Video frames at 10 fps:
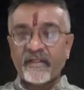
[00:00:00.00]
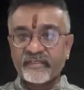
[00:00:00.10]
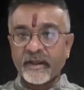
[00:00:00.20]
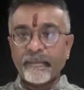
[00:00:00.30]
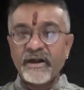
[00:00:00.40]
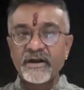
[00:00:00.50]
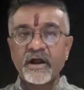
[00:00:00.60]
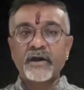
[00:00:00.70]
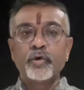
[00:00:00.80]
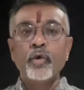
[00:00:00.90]
Tamil
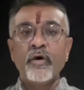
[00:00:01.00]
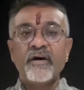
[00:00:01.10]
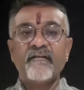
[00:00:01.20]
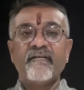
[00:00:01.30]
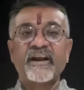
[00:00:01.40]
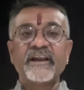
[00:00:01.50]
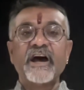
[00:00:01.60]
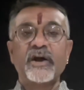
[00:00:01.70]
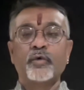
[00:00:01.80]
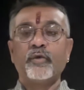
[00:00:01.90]
Nadu
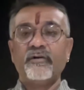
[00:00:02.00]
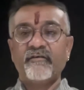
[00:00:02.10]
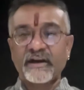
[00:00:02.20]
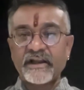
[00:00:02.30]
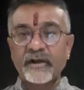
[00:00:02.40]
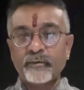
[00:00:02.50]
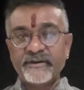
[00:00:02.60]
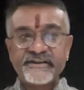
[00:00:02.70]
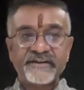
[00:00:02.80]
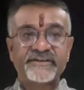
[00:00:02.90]
Varalaru. Varalaru
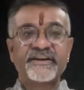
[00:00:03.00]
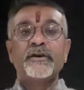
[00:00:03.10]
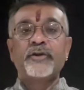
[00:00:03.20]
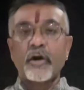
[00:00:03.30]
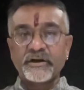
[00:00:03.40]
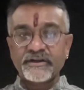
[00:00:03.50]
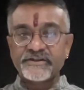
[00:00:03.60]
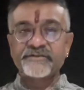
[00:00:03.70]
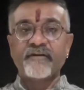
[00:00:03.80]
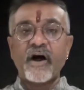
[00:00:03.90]
means history. Dr.
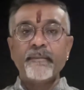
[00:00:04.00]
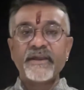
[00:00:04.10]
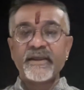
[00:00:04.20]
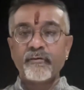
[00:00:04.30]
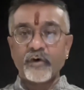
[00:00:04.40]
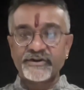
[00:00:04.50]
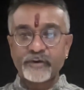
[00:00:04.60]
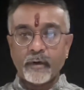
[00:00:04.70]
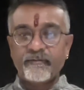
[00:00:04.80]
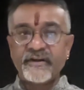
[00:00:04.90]
Swami was
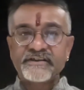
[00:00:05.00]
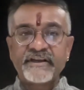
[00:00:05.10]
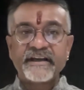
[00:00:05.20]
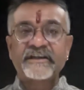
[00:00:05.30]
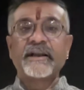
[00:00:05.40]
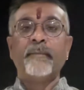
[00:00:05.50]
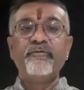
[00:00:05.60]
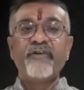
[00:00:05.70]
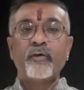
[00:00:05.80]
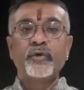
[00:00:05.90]
obviously
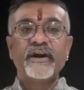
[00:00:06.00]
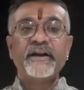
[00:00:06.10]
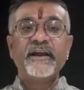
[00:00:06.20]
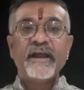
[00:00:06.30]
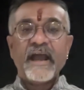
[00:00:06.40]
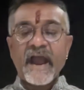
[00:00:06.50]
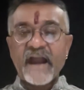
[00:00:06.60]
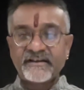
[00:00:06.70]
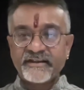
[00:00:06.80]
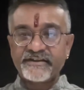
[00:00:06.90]
dumbfounded
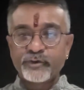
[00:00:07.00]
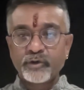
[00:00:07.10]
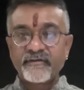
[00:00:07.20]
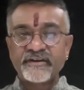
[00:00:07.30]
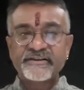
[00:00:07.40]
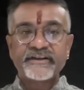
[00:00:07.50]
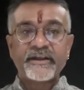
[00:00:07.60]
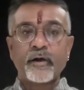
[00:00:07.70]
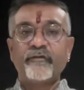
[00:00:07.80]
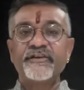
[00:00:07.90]
at this
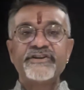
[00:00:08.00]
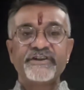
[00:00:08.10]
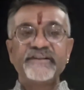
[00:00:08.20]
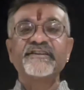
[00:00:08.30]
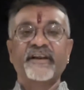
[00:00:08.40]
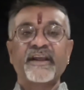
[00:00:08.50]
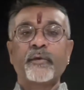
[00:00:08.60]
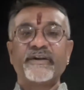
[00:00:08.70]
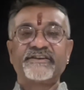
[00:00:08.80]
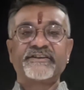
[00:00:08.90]
university official's
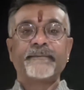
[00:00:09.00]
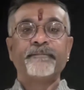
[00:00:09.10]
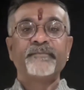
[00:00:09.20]
request.